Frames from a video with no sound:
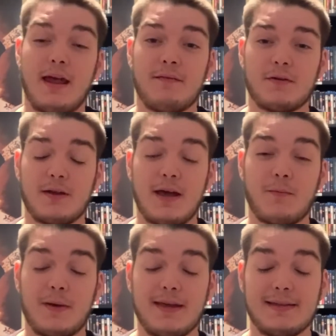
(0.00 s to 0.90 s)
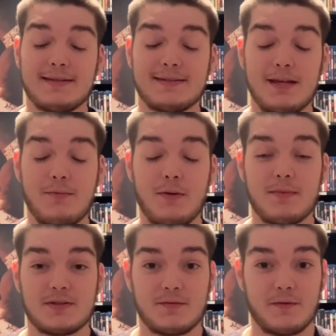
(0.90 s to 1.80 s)
after that, we get to see what
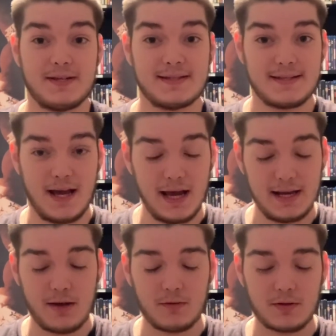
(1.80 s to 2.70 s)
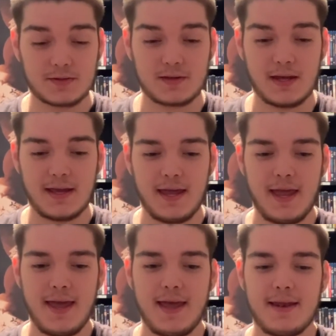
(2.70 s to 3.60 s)
Mr. Freeze's hideout looks like,
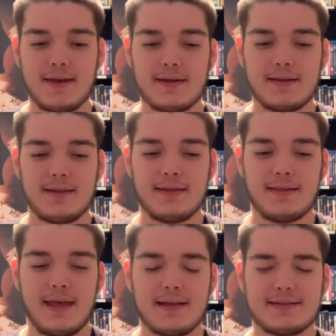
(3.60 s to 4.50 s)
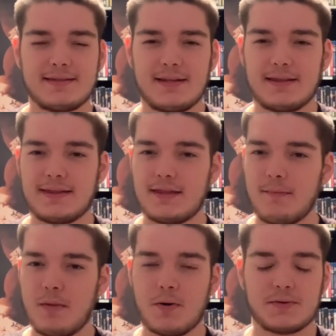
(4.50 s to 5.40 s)
and that's the
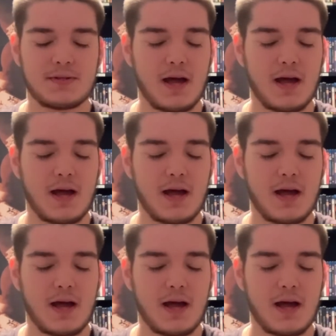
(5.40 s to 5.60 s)
most